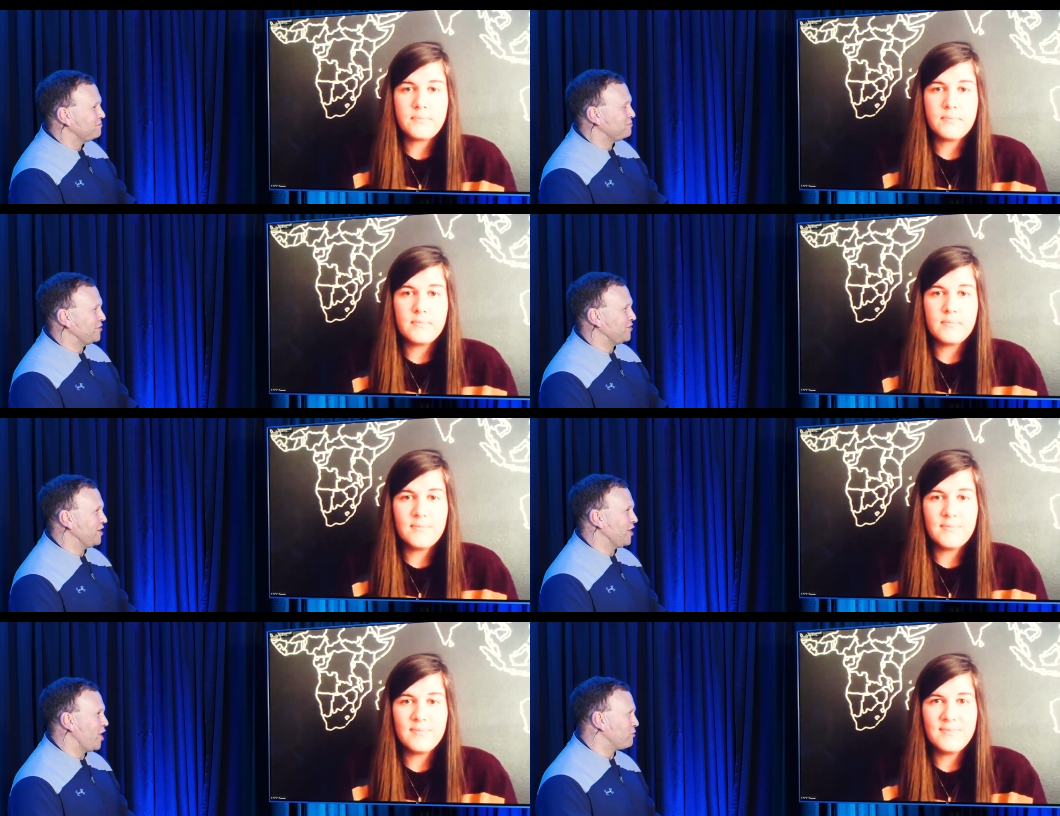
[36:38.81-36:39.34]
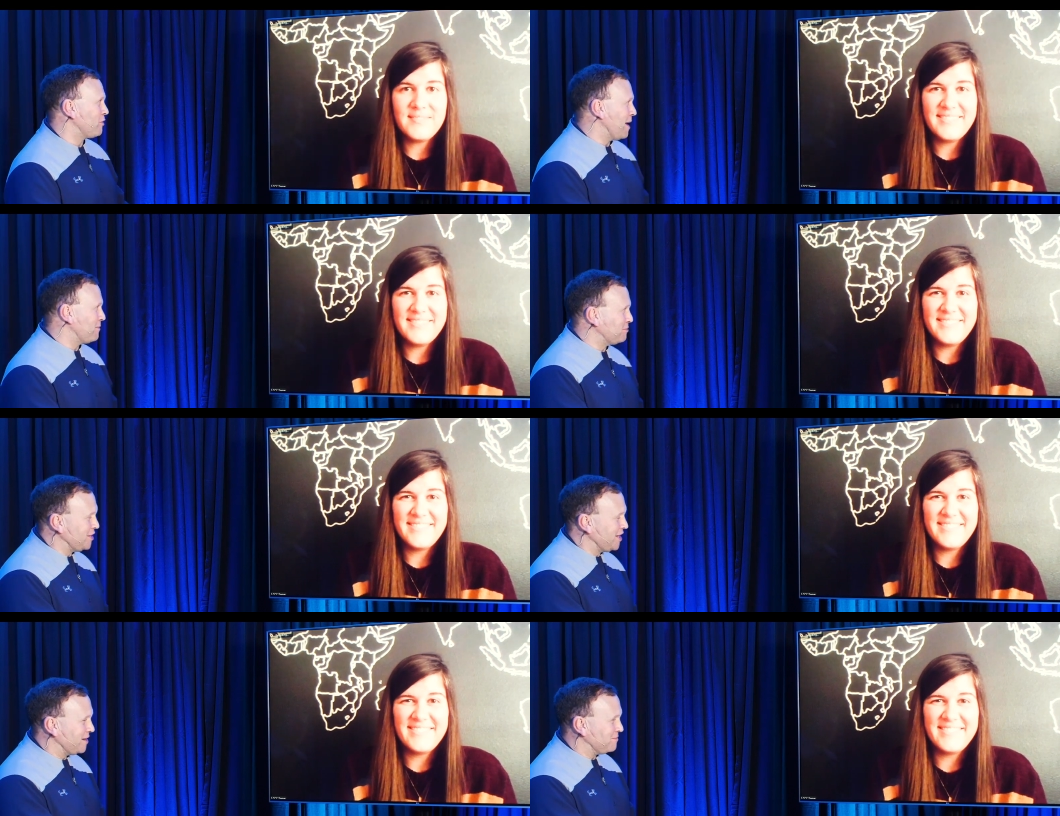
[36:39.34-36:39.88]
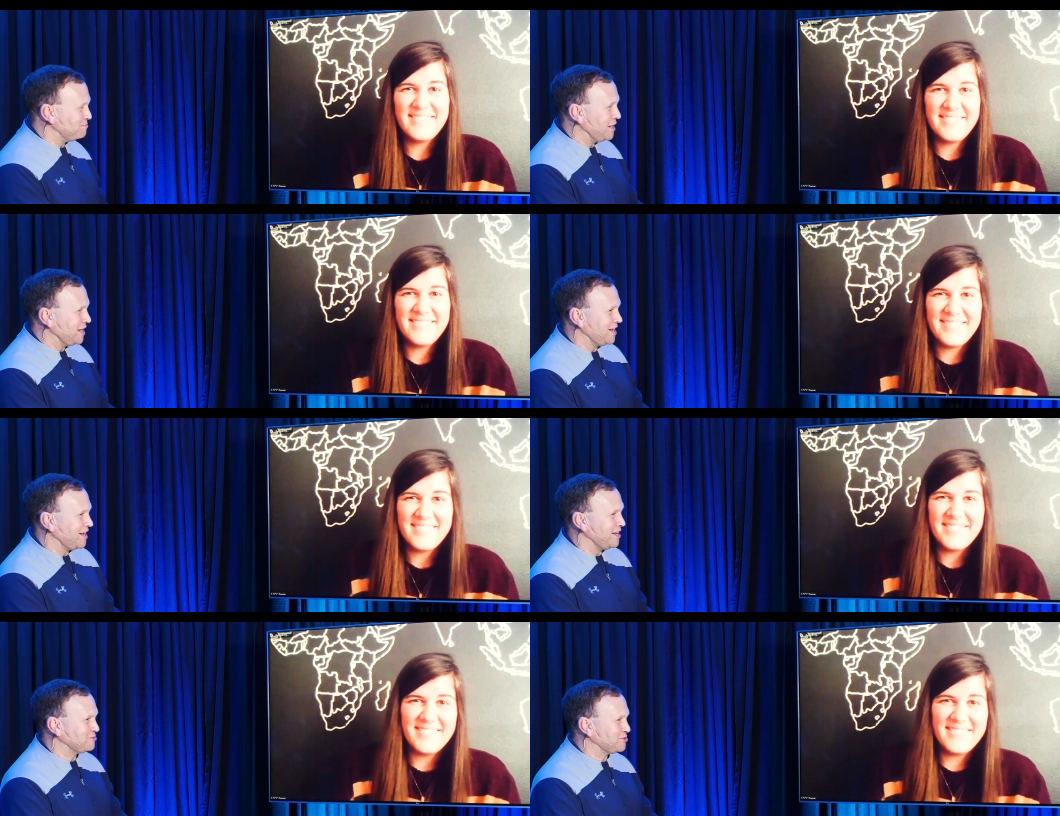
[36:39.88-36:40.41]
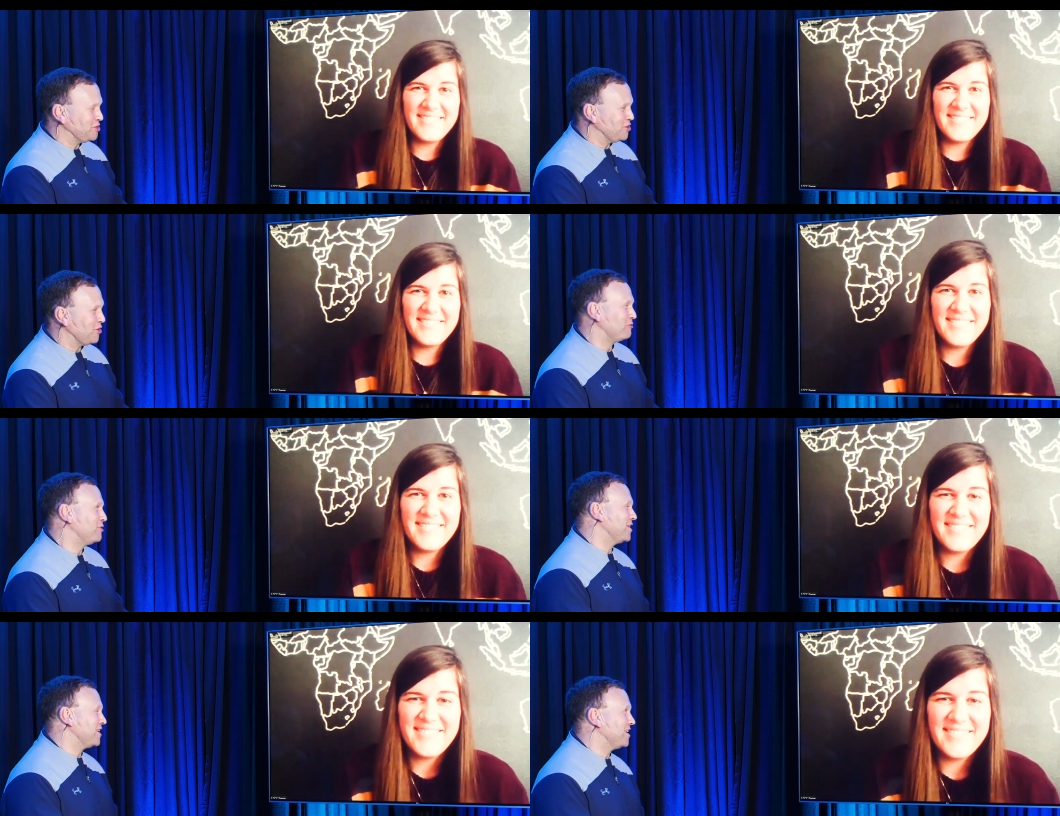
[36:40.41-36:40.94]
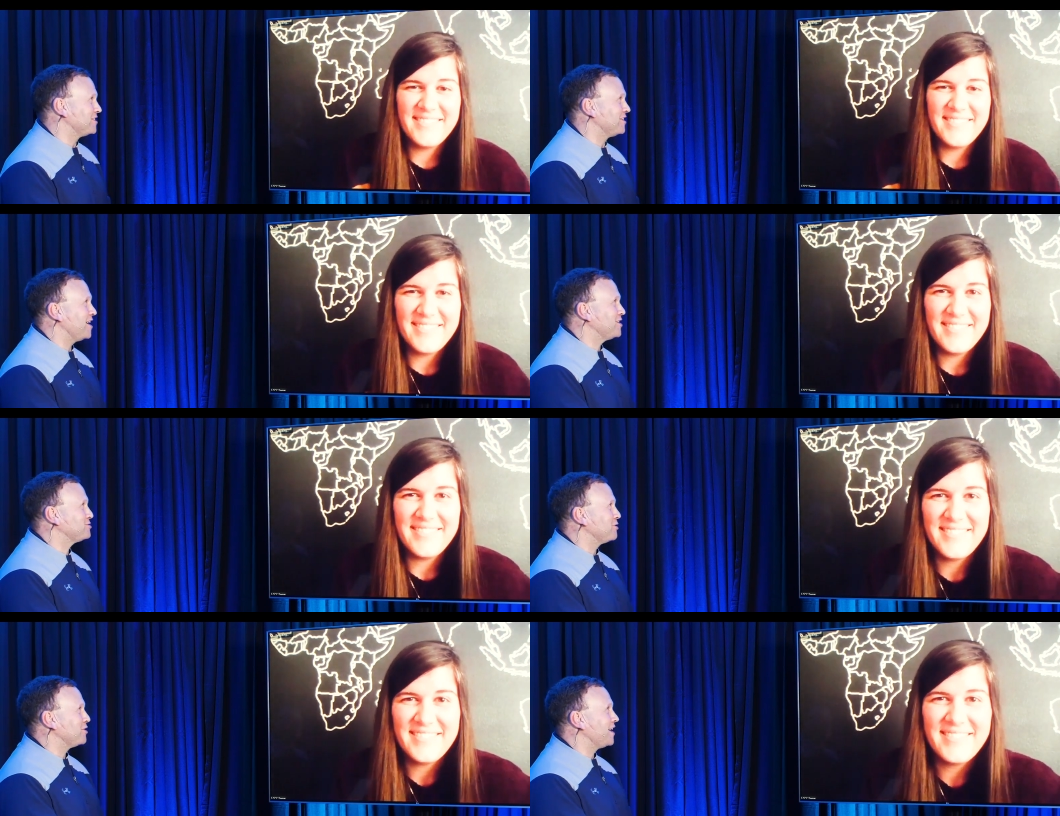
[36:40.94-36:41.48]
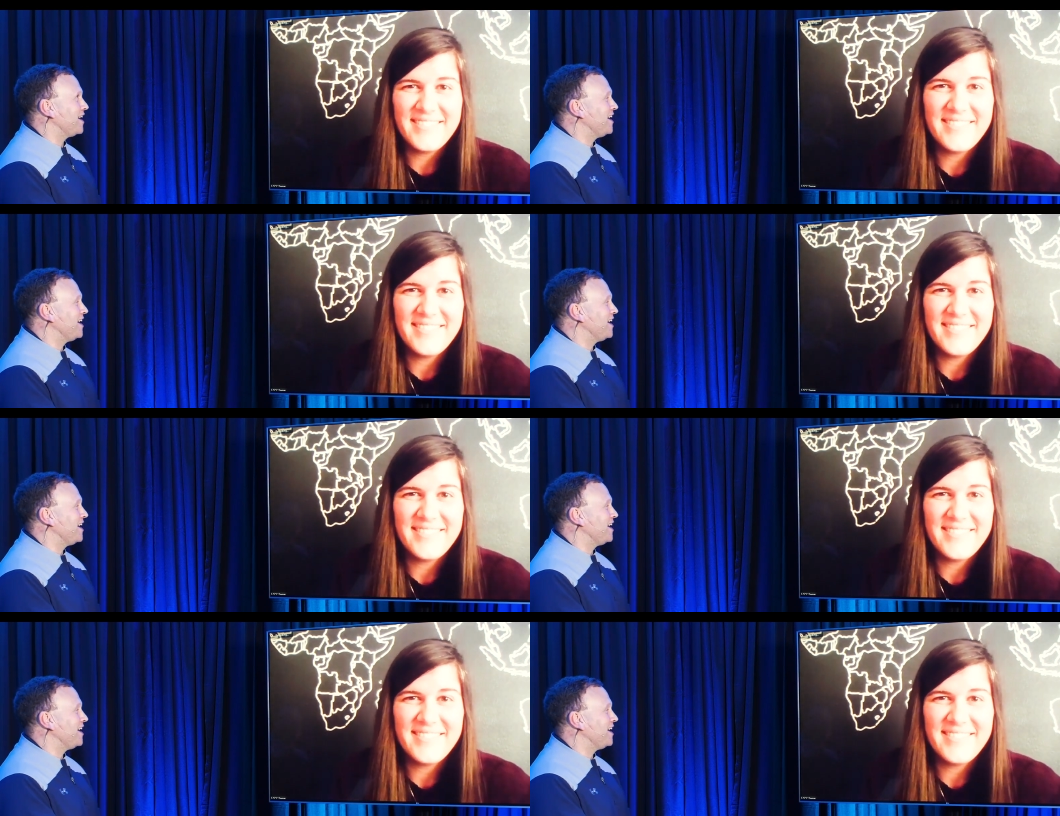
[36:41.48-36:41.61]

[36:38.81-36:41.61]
Speaker 1: but then I'll wrap it up. But uh, so you don't really get the last word.